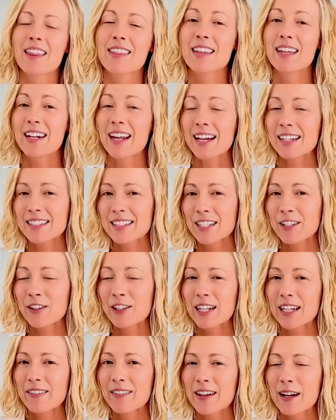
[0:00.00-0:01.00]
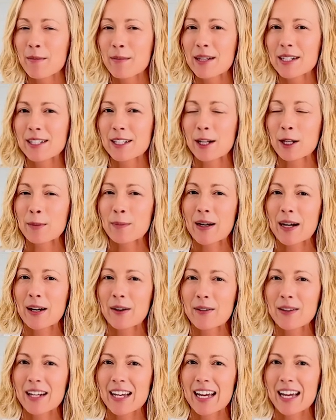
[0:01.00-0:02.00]
The next ingredient that I'm going to talk
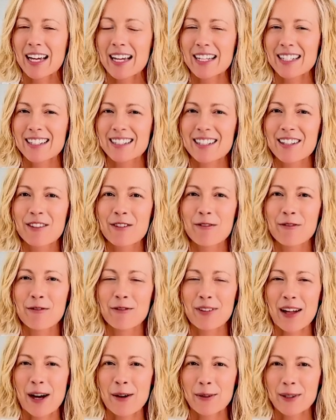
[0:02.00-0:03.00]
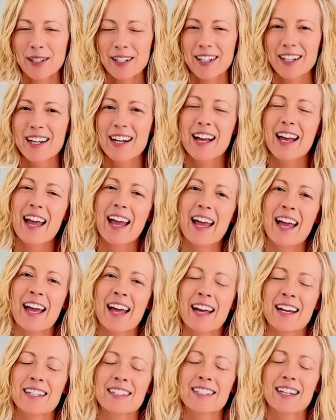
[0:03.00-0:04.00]
about is flour.
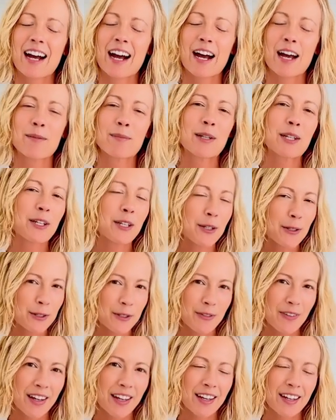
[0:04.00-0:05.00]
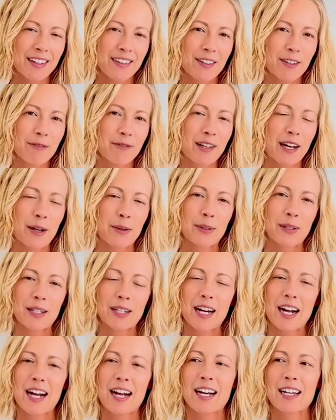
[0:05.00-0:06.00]
And I'm a huge fan of
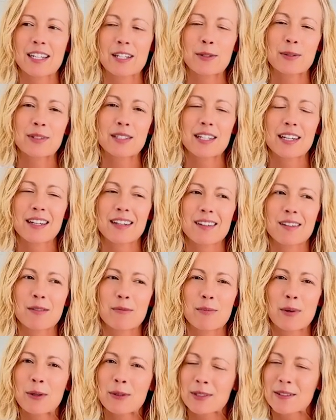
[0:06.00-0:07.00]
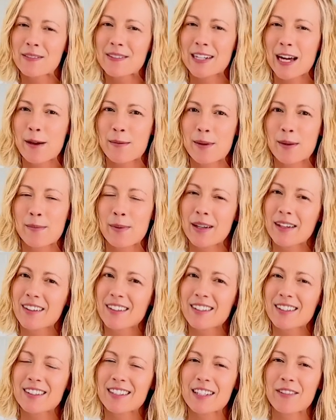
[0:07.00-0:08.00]
flour. I use it most of the time in baked
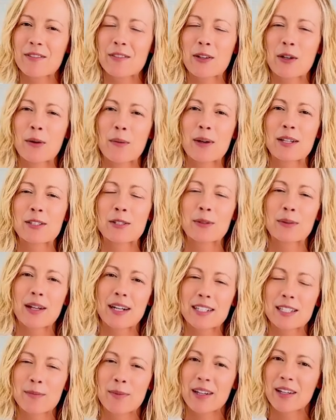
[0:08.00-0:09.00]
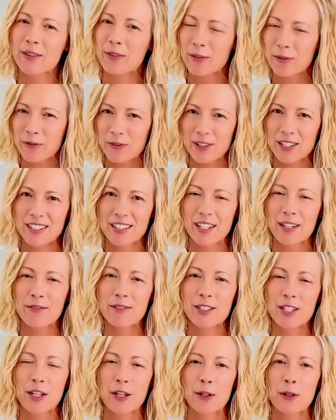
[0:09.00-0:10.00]
goods, even though I do like to make gluten-free
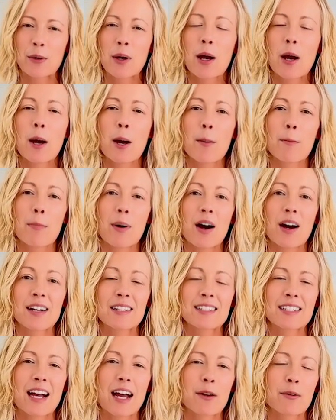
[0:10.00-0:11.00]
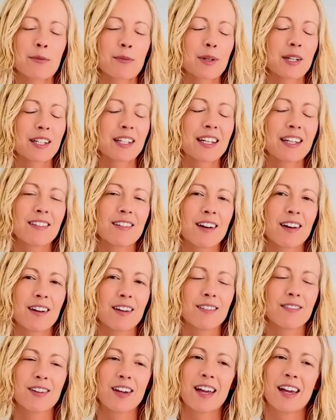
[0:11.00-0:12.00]
stuff too. But I really
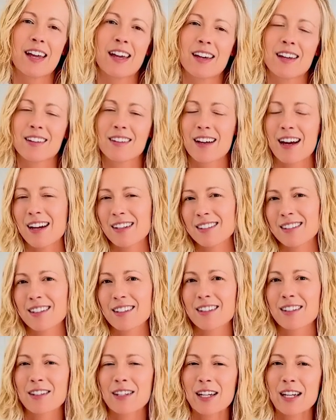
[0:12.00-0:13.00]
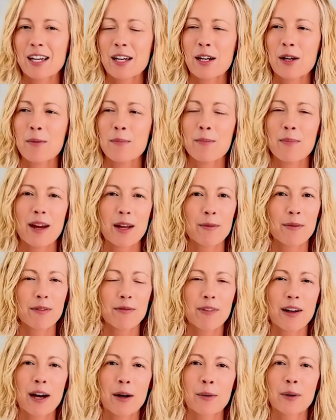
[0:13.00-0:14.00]
love a classic cookie made
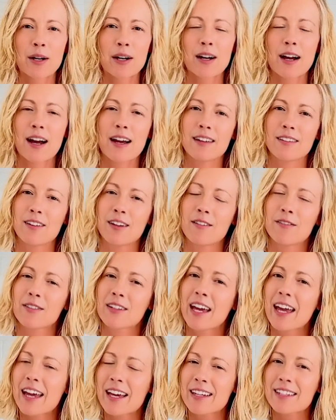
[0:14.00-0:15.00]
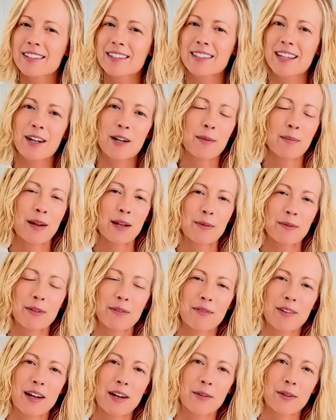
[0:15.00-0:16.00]
with flour. I love cakes that are made
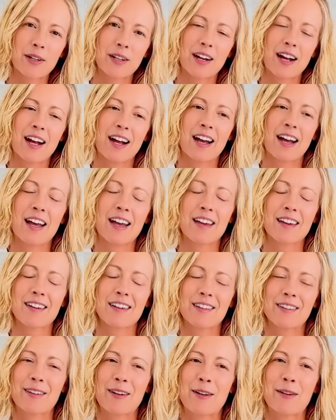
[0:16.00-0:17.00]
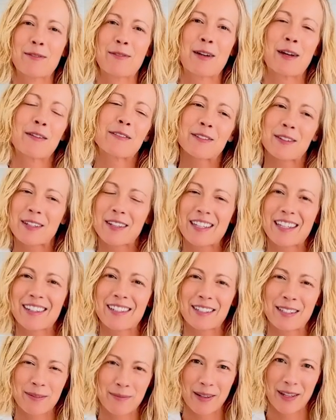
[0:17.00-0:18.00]
with flour. I love everything
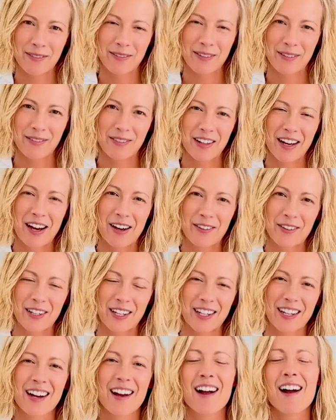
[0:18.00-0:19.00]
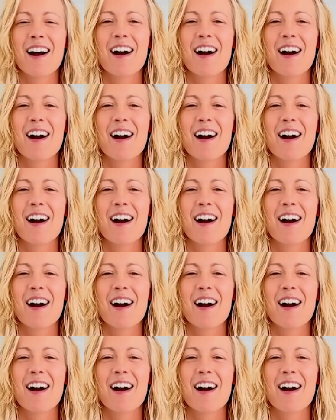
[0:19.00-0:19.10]
that's made with flour.